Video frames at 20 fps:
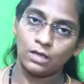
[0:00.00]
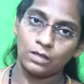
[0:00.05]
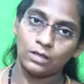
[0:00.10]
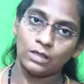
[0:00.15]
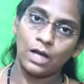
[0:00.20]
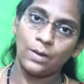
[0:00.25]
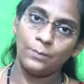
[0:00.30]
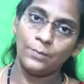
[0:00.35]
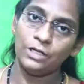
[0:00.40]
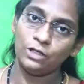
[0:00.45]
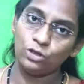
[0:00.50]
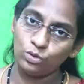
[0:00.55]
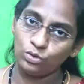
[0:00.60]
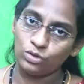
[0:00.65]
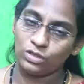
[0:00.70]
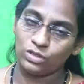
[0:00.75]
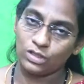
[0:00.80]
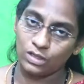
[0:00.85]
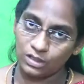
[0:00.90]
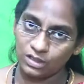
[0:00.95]
coming to
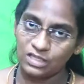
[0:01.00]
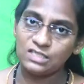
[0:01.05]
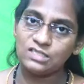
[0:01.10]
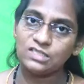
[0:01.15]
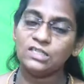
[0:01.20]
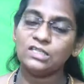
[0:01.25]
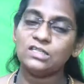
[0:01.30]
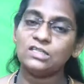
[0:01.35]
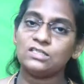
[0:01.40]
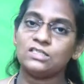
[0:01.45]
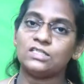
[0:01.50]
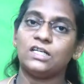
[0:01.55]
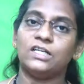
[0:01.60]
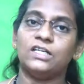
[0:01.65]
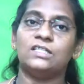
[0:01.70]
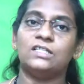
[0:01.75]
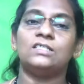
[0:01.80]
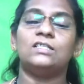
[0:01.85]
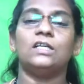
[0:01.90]
recent studies,